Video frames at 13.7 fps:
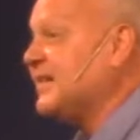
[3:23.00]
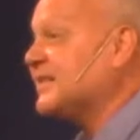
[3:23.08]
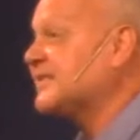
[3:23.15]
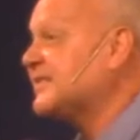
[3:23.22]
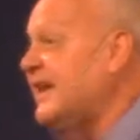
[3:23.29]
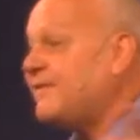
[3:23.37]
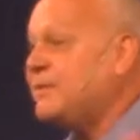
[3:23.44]
the
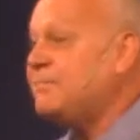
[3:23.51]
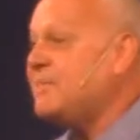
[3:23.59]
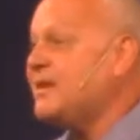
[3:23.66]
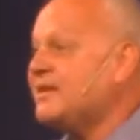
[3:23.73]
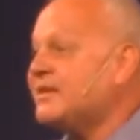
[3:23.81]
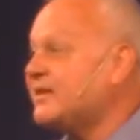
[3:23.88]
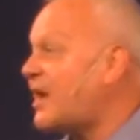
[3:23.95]
seven
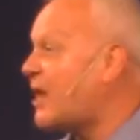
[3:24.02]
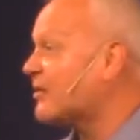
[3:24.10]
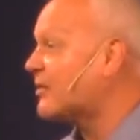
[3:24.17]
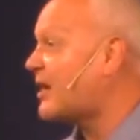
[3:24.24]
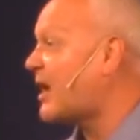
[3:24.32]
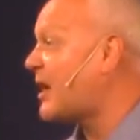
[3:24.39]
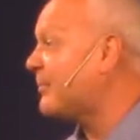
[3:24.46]
million dollar
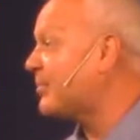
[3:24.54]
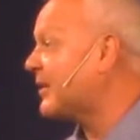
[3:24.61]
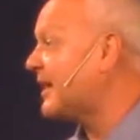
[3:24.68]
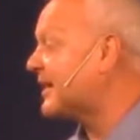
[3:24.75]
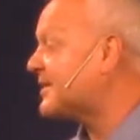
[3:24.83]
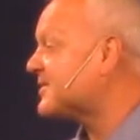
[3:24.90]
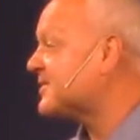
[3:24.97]

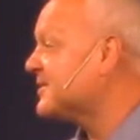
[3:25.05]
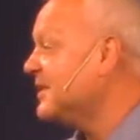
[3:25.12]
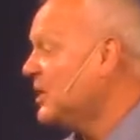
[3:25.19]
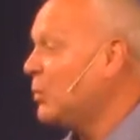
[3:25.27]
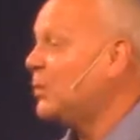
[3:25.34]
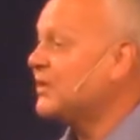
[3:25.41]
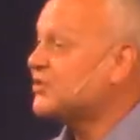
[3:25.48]
complex
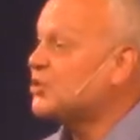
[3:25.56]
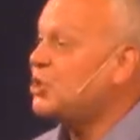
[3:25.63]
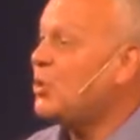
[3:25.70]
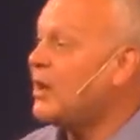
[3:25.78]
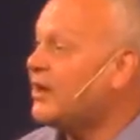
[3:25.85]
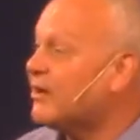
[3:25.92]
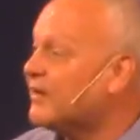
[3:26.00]
with
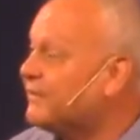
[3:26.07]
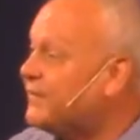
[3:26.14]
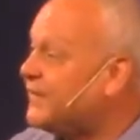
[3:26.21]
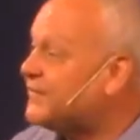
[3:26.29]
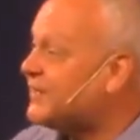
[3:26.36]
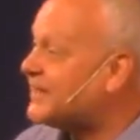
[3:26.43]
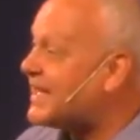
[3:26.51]

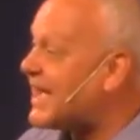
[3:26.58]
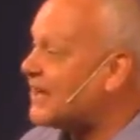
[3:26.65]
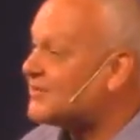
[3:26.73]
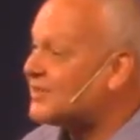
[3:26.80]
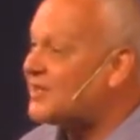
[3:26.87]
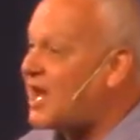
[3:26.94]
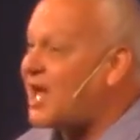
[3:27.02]

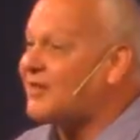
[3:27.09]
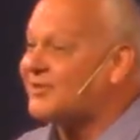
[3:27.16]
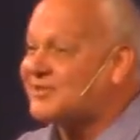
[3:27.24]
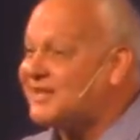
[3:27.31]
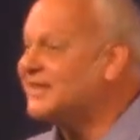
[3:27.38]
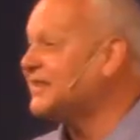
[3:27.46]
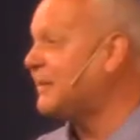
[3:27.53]

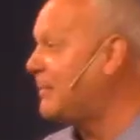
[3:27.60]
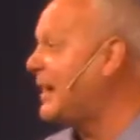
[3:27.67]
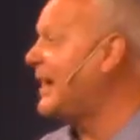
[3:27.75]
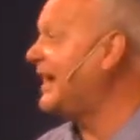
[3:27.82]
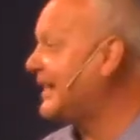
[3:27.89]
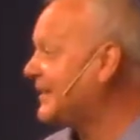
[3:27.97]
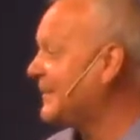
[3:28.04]
$250,000 in the
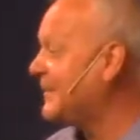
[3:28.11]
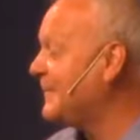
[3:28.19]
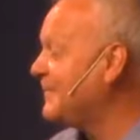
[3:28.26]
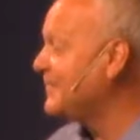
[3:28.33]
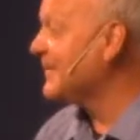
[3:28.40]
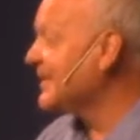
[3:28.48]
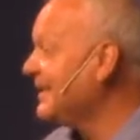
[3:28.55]
bank,
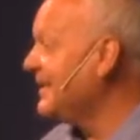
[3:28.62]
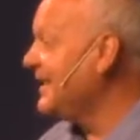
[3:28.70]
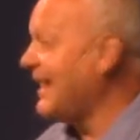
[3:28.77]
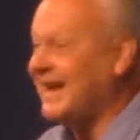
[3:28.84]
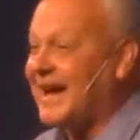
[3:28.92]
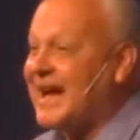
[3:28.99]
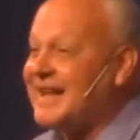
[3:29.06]

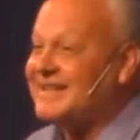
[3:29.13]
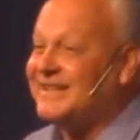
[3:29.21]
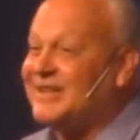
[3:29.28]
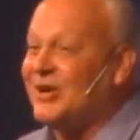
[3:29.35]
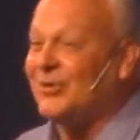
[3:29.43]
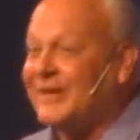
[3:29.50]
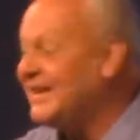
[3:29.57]
and I didn't
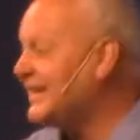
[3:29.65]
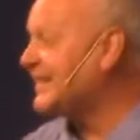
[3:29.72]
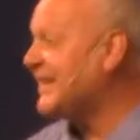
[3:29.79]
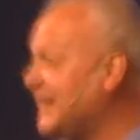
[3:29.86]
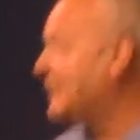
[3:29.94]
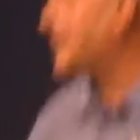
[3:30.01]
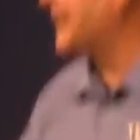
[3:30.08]
know
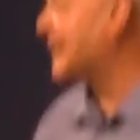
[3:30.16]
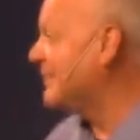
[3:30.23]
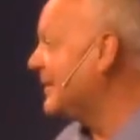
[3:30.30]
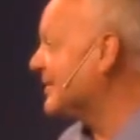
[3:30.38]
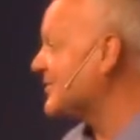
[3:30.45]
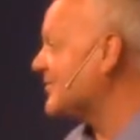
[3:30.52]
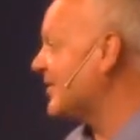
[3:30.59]
anything about
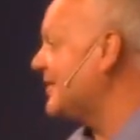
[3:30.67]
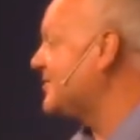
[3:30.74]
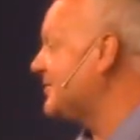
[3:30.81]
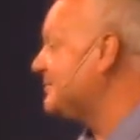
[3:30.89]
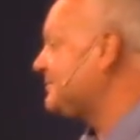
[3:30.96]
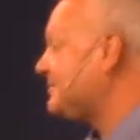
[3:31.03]
administration.